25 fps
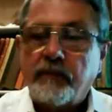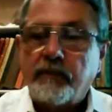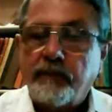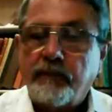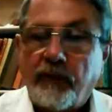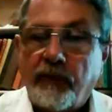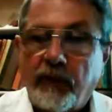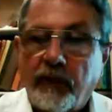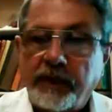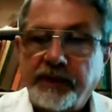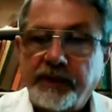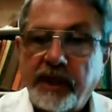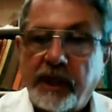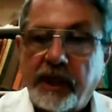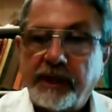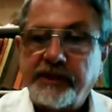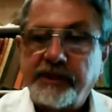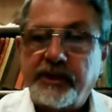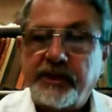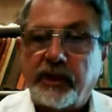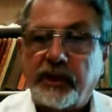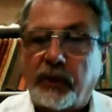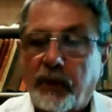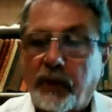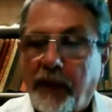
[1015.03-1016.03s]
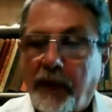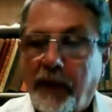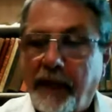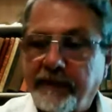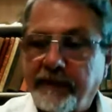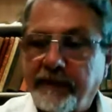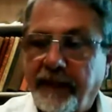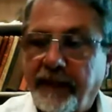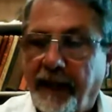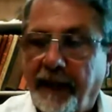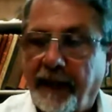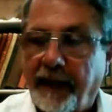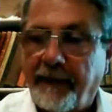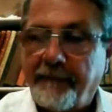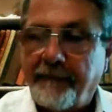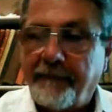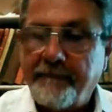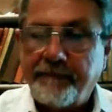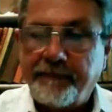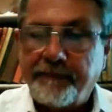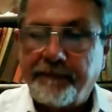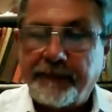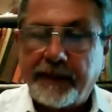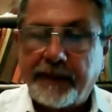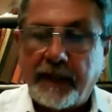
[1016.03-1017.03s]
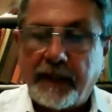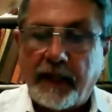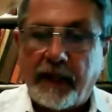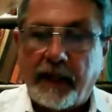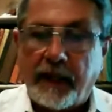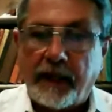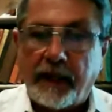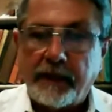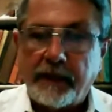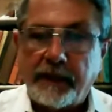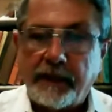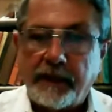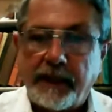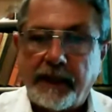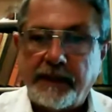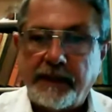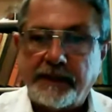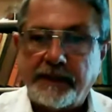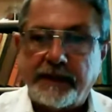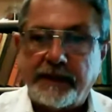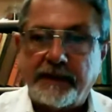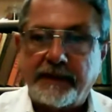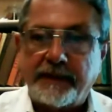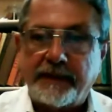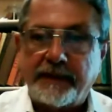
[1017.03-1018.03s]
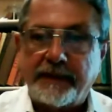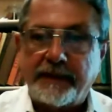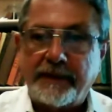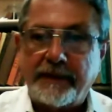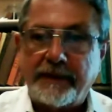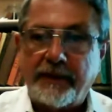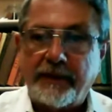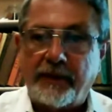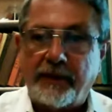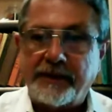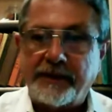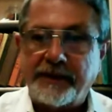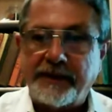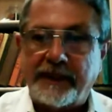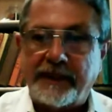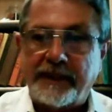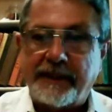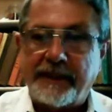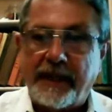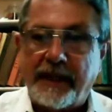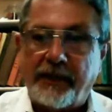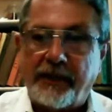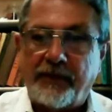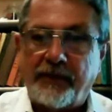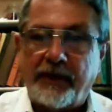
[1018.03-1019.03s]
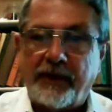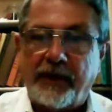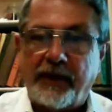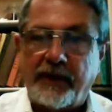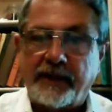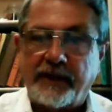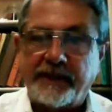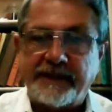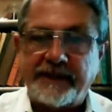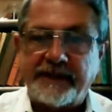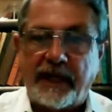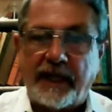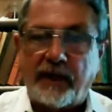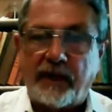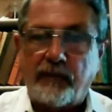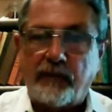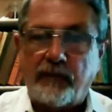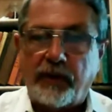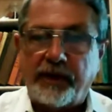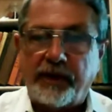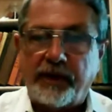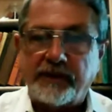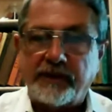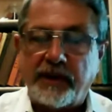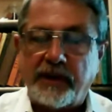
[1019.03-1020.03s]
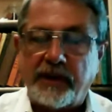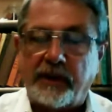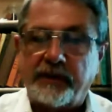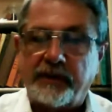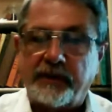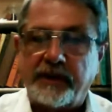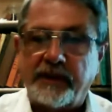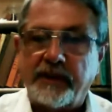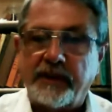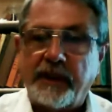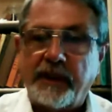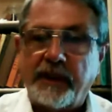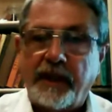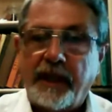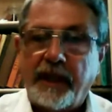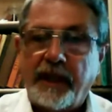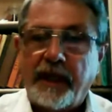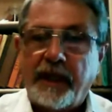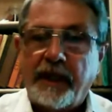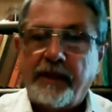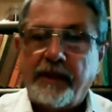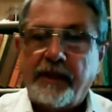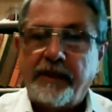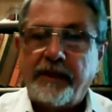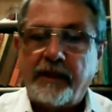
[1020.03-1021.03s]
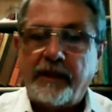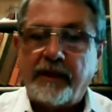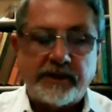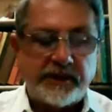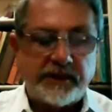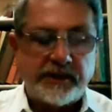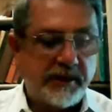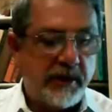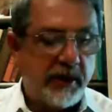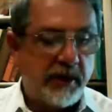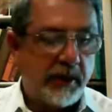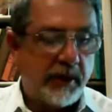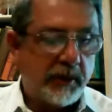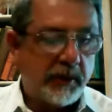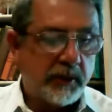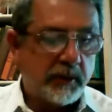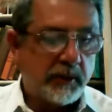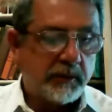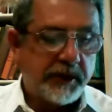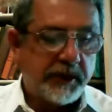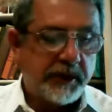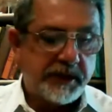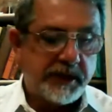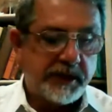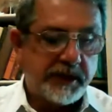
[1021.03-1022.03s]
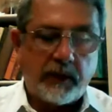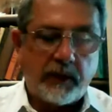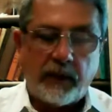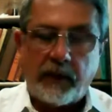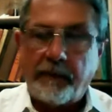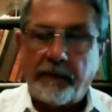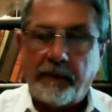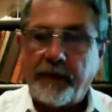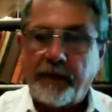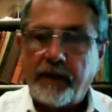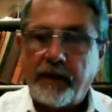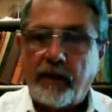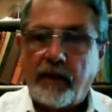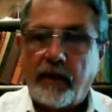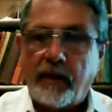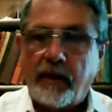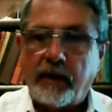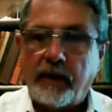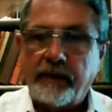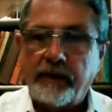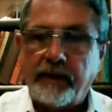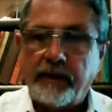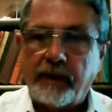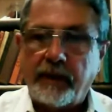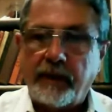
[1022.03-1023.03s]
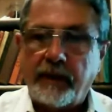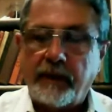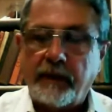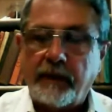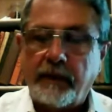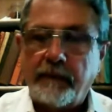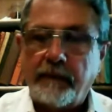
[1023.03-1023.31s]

for a judge to grant that, he's going to sit down there and say, well, there's no disagreement on the